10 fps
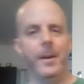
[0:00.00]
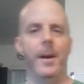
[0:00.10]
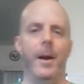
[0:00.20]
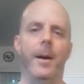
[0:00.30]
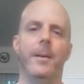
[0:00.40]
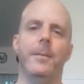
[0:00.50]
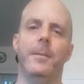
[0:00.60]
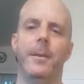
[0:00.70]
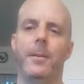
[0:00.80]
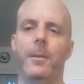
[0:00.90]
Yeah,
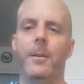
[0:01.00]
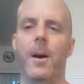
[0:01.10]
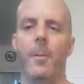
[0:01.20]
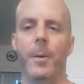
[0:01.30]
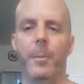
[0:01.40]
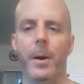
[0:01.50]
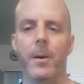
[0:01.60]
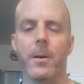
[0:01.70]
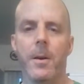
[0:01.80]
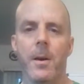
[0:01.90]
it's a common
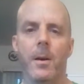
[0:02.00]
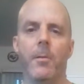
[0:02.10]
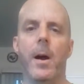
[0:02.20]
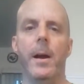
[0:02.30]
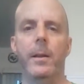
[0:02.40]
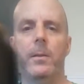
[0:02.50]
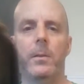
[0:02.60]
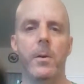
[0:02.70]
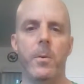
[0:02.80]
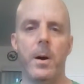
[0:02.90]
beer. Right,
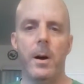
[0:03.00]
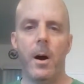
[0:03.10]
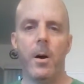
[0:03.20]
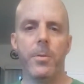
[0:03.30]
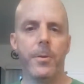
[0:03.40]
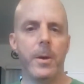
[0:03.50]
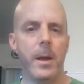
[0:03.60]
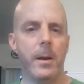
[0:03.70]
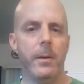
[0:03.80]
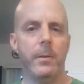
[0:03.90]
so Arthur
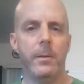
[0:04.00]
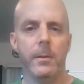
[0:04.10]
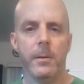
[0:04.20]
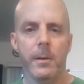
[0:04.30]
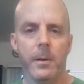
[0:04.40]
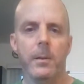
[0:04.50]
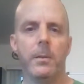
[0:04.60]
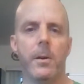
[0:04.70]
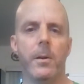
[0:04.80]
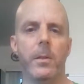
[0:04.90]
Guinness
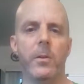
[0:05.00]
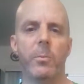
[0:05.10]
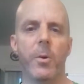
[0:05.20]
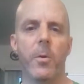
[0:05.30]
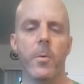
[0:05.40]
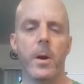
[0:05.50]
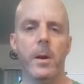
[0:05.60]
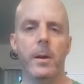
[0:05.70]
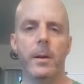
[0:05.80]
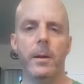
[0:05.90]
started this
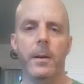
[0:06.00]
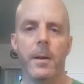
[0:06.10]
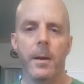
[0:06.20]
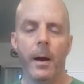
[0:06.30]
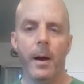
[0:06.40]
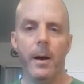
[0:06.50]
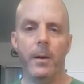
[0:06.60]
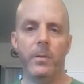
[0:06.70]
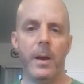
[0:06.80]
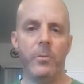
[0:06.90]
brewery in
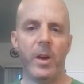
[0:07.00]
St.